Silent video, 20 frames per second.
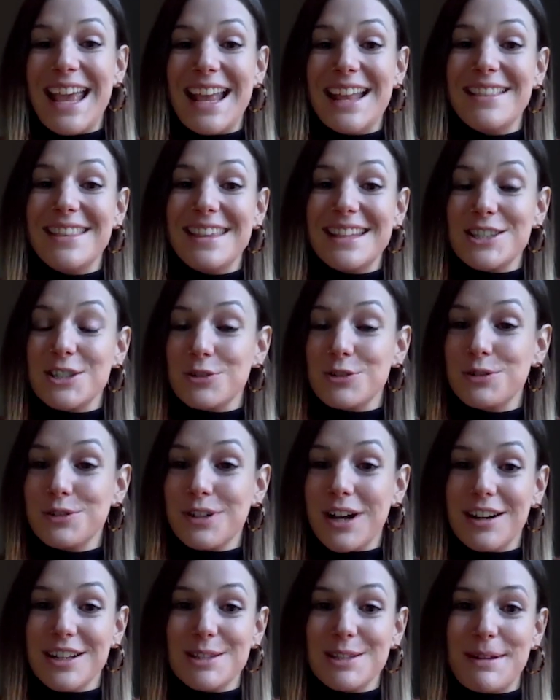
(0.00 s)
In this
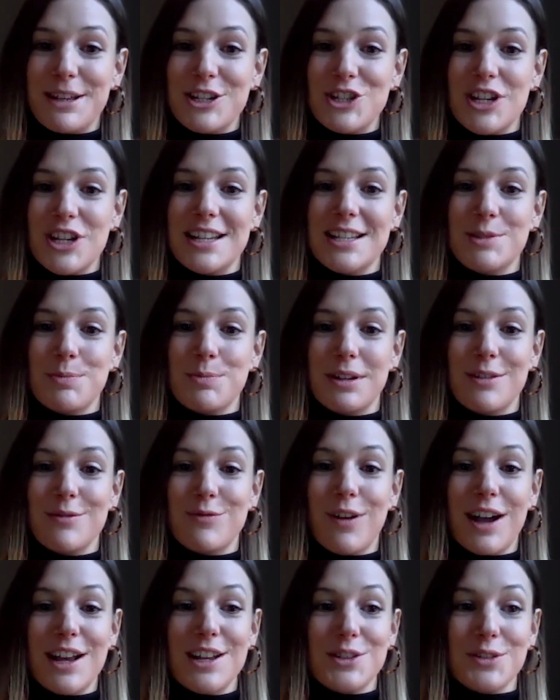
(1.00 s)
talk, our specialists will
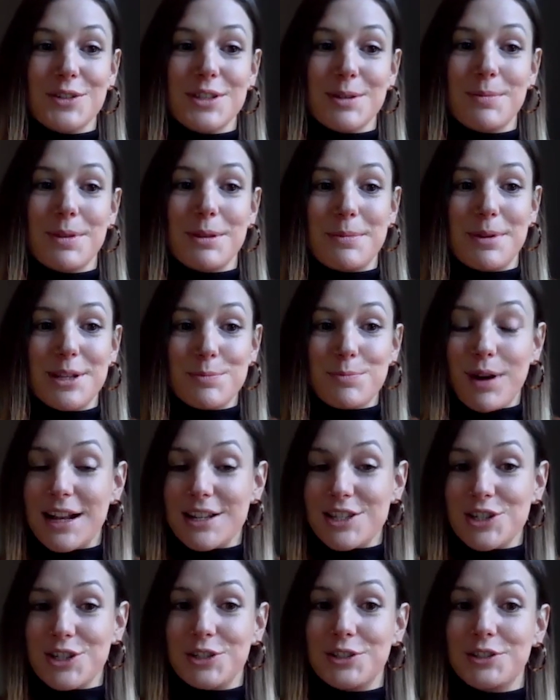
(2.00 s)
advise on some of the most
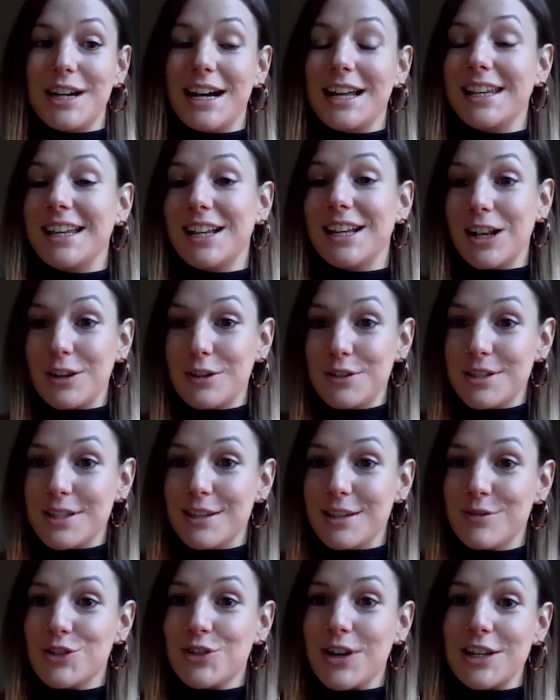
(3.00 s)
practical and
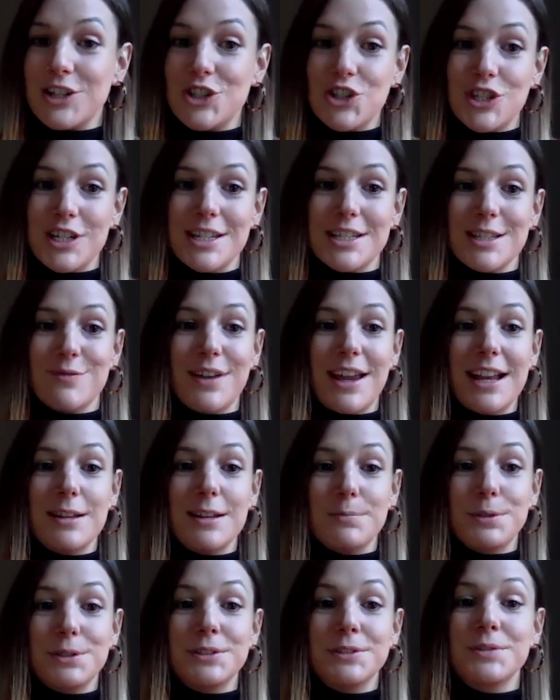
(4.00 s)
inclusive strategies
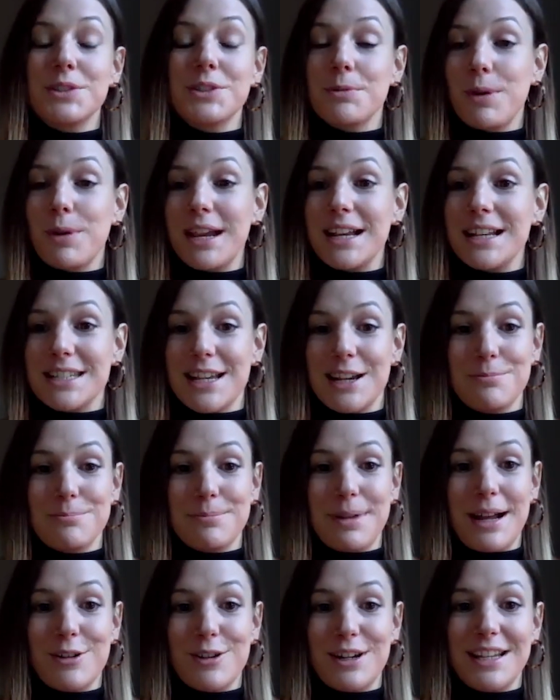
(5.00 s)
available to break down
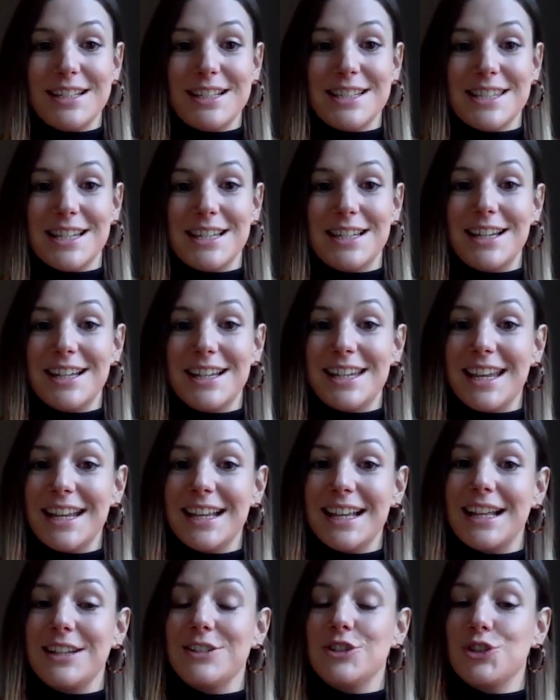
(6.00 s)
barriers to
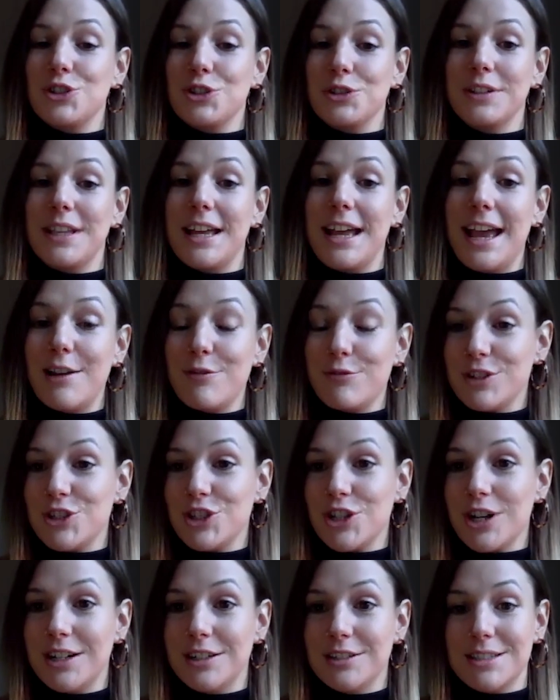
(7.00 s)
learning and ensure that every
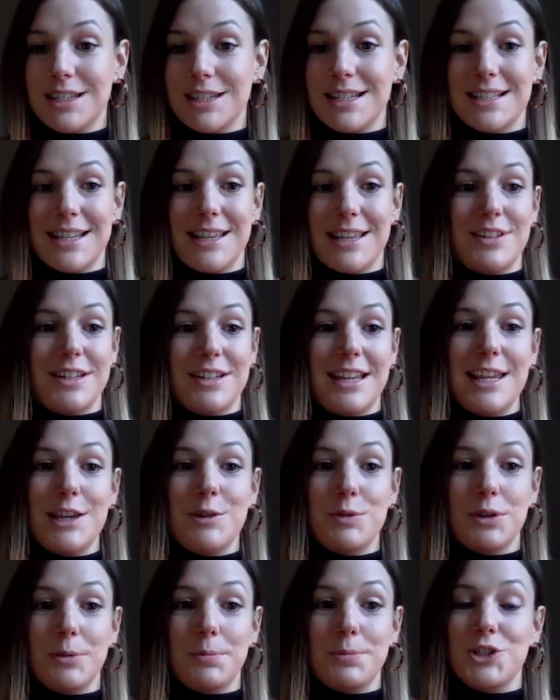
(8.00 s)
child is given
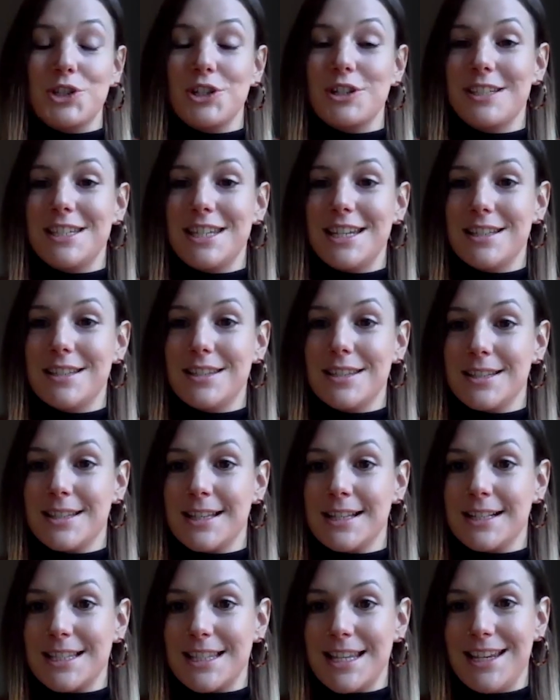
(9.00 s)
equal opportunities to
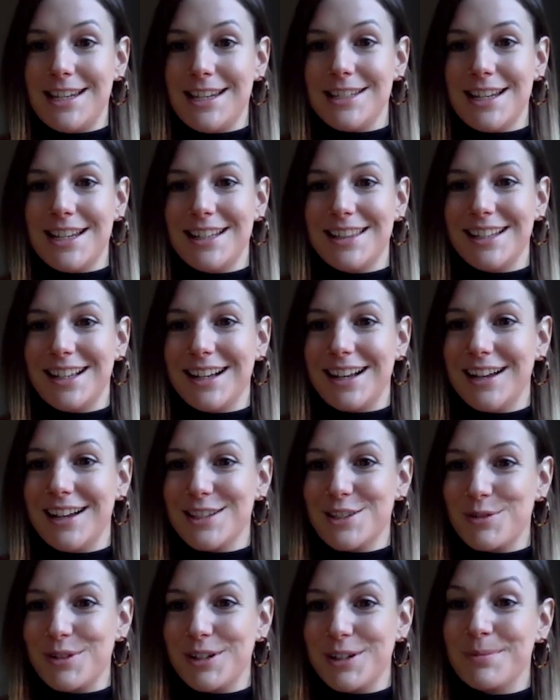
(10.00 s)
succeed in the
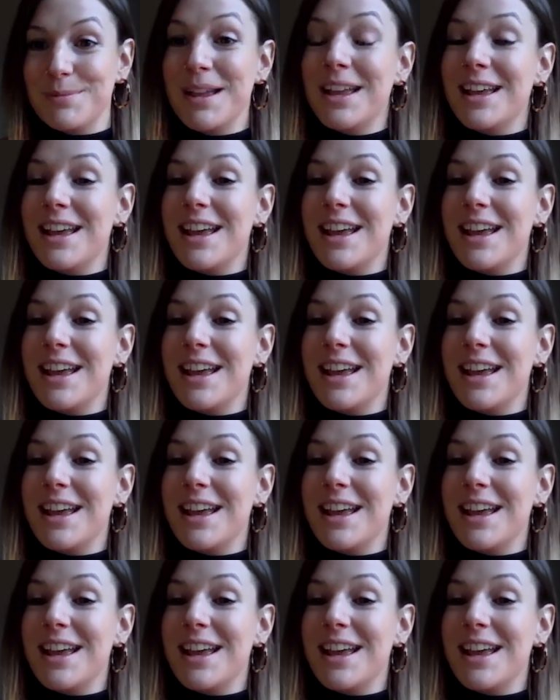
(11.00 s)
classroom.